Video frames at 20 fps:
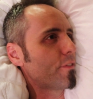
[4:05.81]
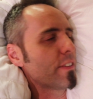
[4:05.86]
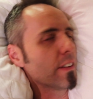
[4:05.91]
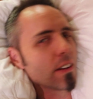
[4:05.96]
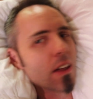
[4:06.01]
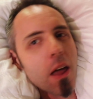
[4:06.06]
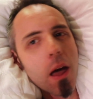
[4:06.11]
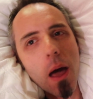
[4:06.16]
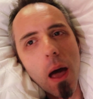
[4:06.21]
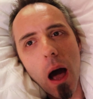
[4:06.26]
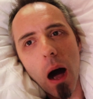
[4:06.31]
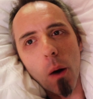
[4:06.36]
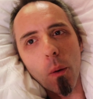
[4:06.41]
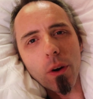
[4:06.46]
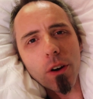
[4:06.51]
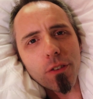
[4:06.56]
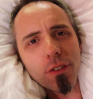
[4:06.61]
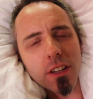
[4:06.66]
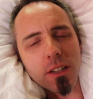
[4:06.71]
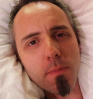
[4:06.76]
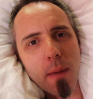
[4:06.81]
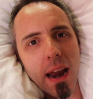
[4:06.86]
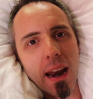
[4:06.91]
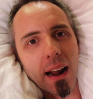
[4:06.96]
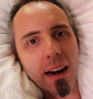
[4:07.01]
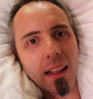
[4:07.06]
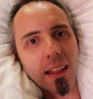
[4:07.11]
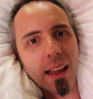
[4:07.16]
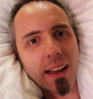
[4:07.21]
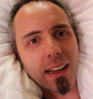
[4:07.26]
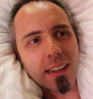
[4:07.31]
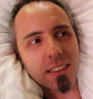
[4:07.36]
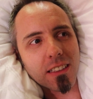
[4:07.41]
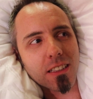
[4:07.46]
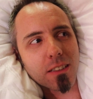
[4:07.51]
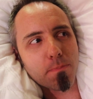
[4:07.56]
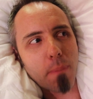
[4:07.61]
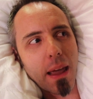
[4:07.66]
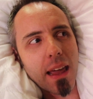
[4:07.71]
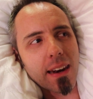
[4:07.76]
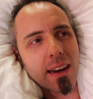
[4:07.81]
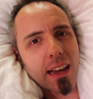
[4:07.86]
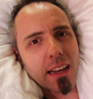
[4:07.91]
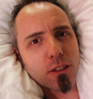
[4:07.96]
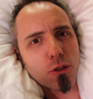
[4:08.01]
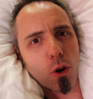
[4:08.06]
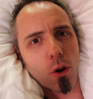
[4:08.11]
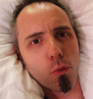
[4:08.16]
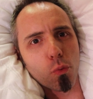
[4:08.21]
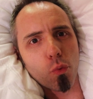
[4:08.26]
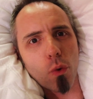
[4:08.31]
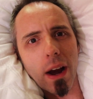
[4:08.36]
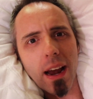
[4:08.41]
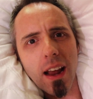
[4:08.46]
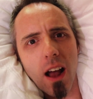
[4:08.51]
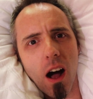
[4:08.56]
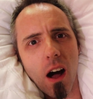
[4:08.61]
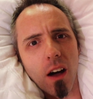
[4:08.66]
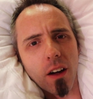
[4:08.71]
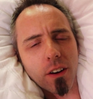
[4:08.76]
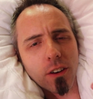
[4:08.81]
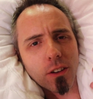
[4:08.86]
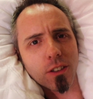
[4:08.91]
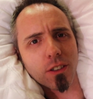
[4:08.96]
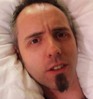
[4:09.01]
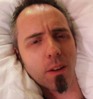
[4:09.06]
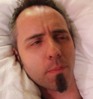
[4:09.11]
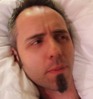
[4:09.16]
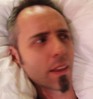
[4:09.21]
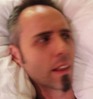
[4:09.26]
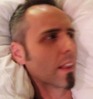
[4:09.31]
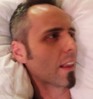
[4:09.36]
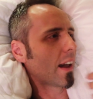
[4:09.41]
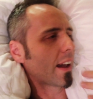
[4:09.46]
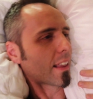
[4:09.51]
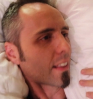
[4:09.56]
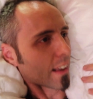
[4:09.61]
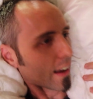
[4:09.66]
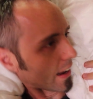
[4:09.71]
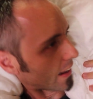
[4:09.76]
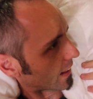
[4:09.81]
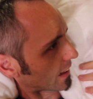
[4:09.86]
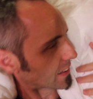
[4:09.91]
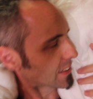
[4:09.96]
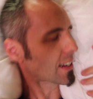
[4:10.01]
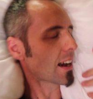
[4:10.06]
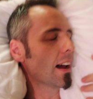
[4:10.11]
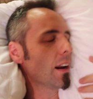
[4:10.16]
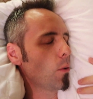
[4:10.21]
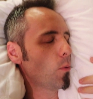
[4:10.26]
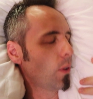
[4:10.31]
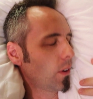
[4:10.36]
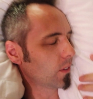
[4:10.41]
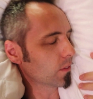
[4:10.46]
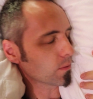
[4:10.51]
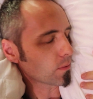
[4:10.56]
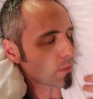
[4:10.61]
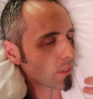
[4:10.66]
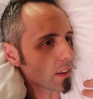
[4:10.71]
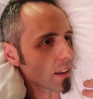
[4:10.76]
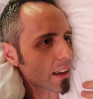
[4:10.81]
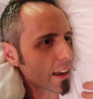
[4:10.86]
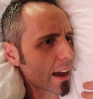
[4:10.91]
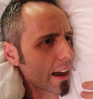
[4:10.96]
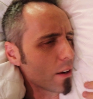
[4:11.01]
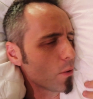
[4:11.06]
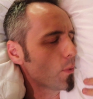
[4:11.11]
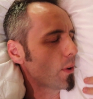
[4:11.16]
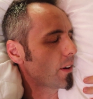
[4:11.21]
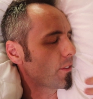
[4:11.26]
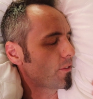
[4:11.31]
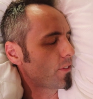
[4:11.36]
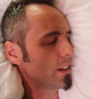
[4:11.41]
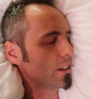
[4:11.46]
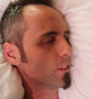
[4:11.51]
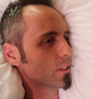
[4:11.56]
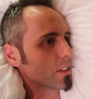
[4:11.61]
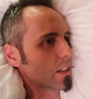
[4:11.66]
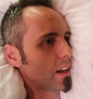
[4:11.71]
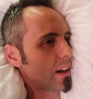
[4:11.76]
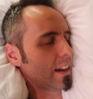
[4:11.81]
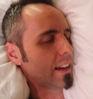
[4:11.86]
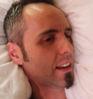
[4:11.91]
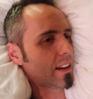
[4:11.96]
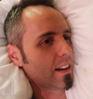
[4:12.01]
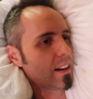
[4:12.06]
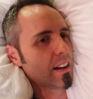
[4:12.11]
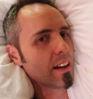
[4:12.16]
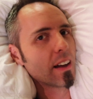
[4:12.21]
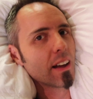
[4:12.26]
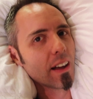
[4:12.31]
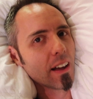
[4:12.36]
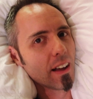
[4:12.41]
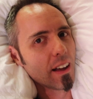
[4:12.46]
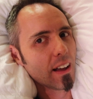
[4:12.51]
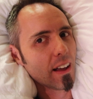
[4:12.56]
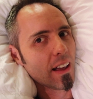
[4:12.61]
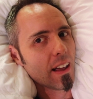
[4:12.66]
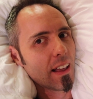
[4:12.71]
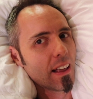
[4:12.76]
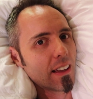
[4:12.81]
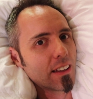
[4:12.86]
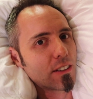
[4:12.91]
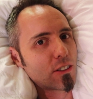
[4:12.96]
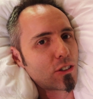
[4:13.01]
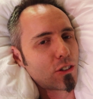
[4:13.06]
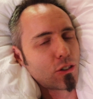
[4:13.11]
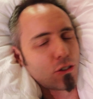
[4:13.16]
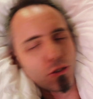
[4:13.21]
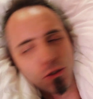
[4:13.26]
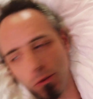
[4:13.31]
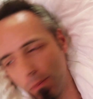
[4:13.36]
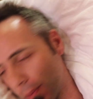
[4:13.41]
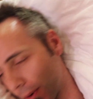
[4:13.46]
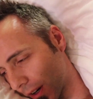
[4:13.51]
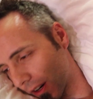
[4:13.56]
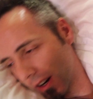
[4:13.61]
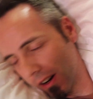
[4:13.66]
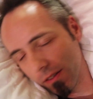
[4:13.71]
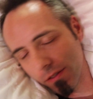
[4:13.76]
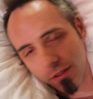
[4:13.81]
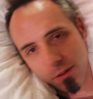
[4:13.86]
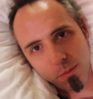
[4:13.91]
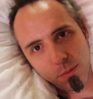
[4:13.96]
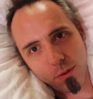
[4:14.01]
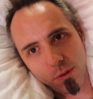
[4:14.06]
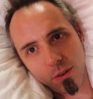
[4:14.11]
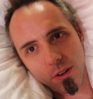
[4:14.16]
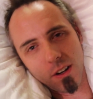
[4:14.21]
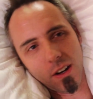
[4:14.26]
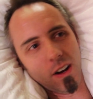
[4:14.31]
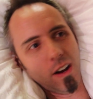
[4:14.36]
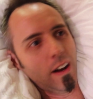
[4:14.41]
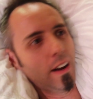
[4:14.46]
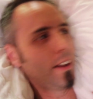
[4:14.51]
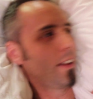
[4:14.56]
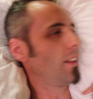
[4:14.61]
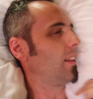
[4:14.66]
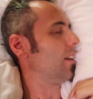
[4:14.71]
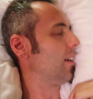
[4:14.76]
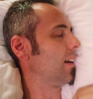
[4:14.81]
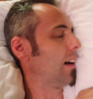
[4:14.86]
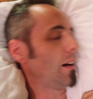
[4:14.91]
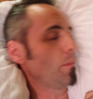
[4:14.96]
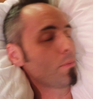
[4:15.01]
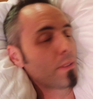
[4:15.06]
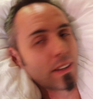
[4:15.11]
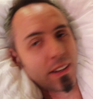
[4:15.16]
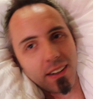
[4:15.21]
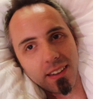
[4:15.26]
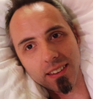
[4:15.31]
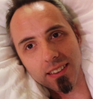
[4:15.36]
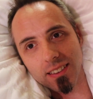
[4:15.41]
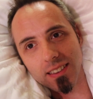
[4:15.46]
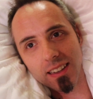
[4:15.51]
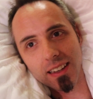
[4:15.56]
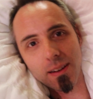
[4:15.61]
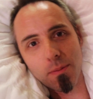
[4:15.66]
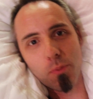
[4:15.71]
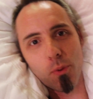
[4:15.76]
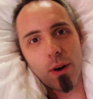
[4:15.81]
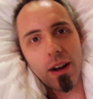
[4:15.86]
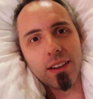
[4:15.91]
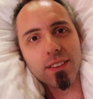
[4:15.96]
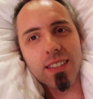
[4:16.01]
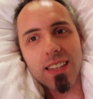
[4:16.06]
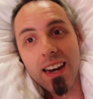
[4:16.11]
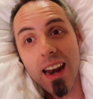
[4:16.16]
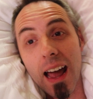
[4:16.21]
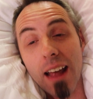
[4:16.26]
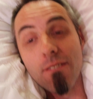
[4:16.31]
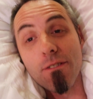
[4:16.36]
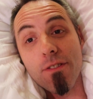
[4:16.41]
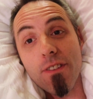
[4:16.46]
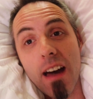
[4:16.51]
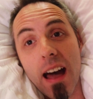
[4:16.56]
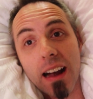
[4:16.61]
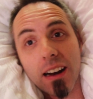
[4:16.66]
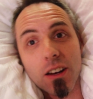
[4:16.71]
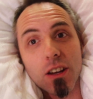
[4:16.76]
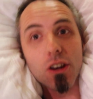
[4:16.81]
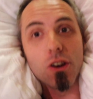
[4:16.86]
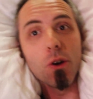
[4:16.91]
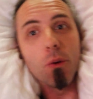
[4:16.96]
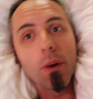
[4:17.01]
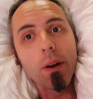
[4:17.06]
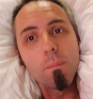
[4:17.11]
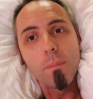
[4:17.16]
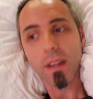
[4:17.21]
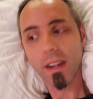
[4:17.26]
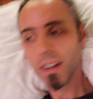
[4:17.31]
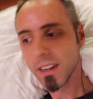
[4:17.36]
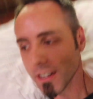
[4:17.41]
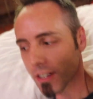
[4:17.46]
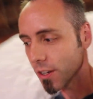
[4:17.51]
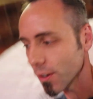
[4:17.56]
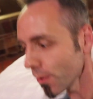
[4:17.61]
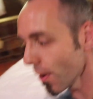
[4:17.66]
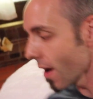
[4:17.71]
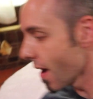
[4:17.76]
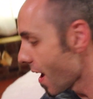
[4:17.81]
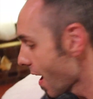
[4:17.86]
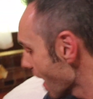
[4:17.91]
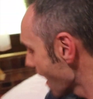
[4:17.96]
I feel, I wonder if it's made out of like a spandex or a rayon or something like that. That's kind of, kind of what it feels like. Super comfortable. God, I'm gonna sleep well tonight. In fact, you know what I'm gonna do?